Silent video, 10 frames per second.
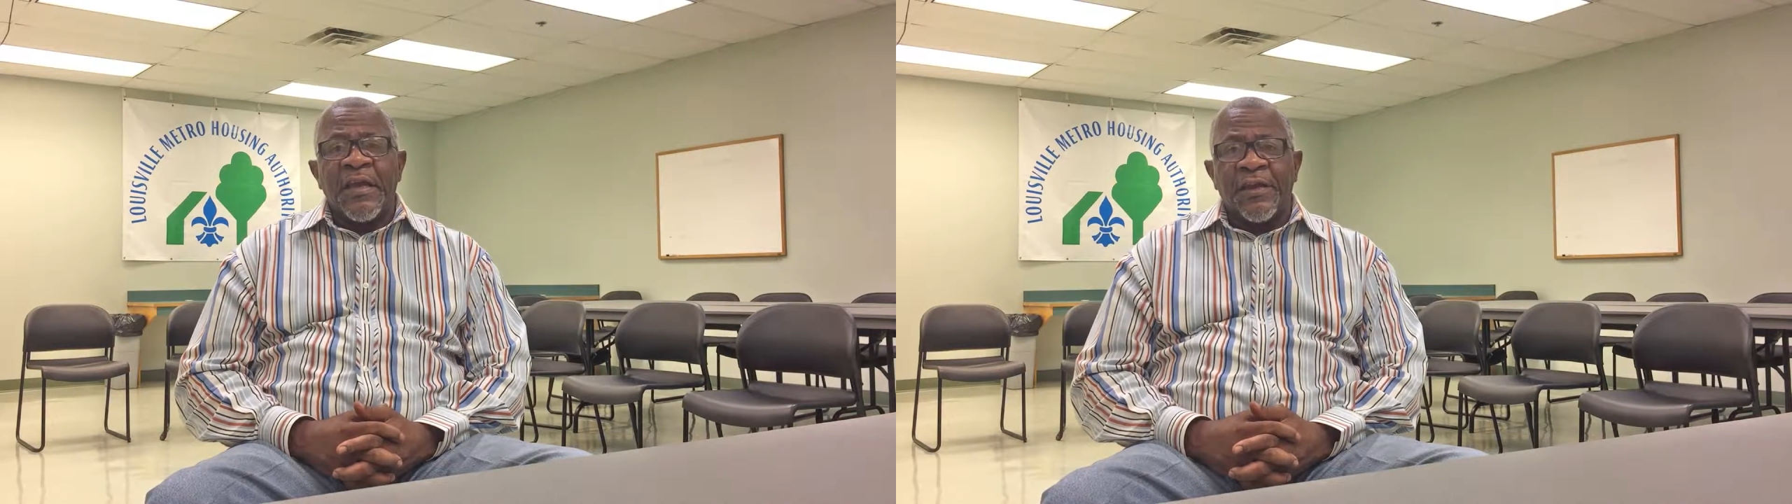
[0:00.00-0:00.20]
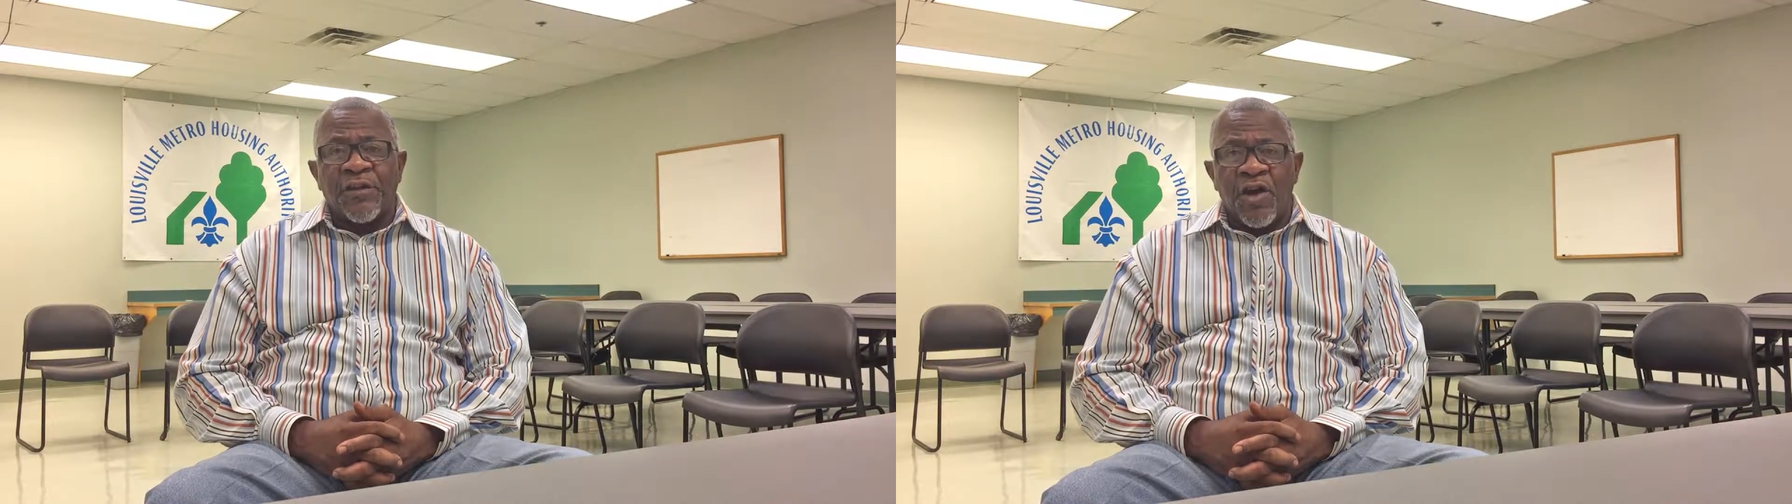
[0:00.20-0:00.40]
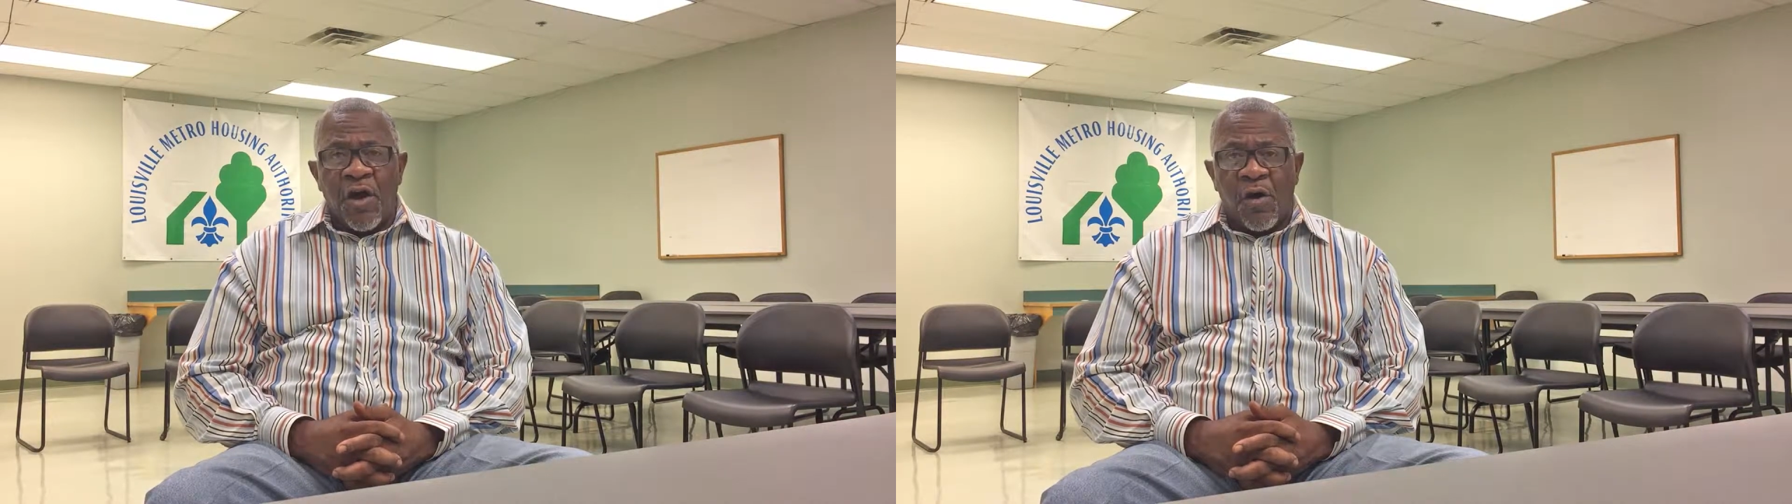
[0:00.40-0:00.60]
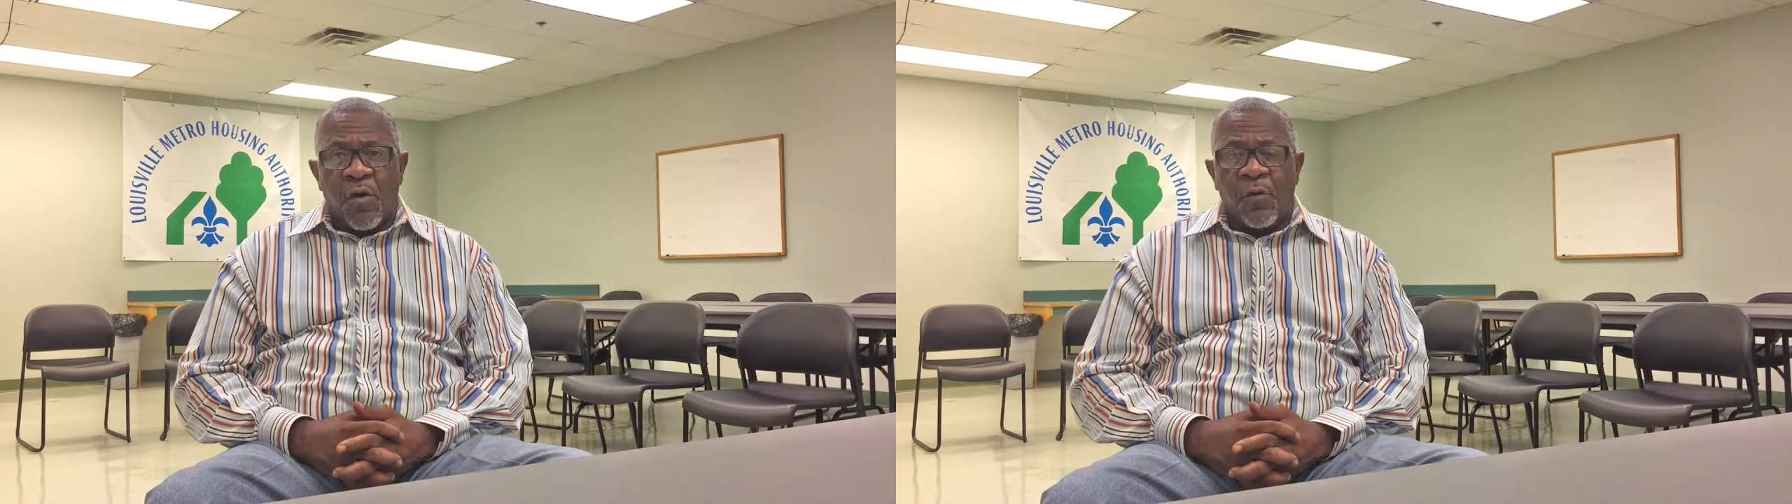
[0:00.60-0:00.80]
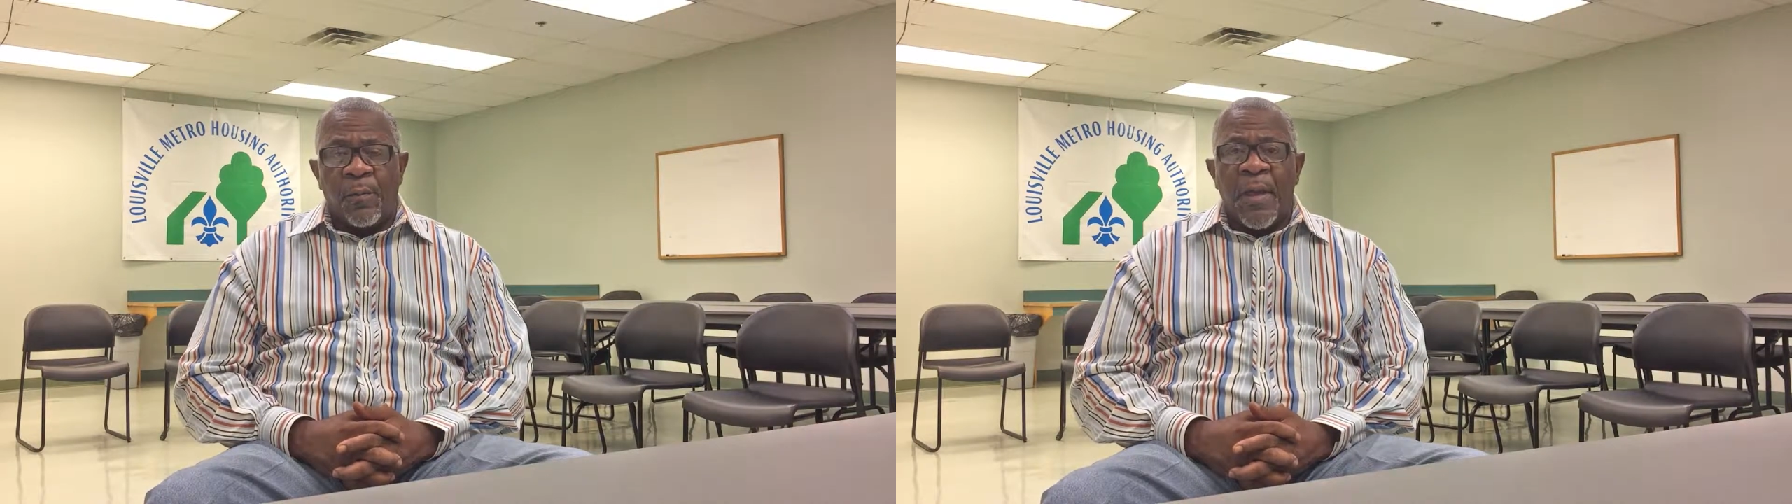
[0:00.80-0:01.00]
in the
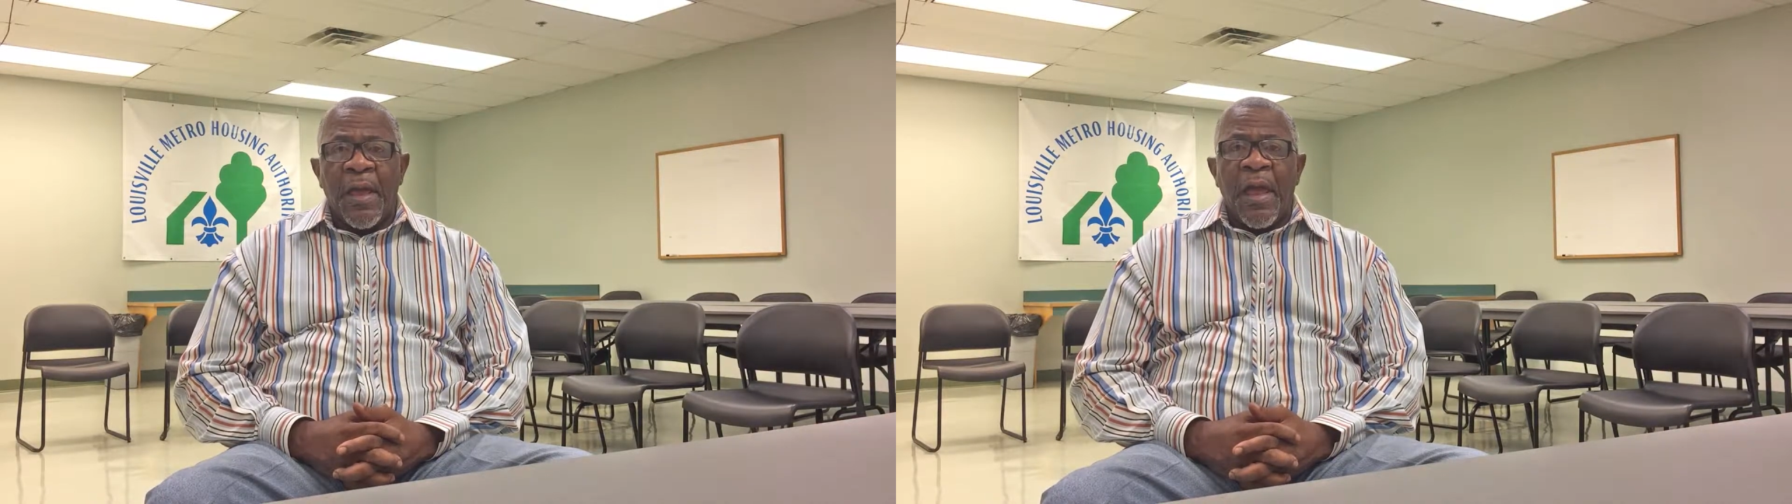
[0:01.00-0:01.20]
home,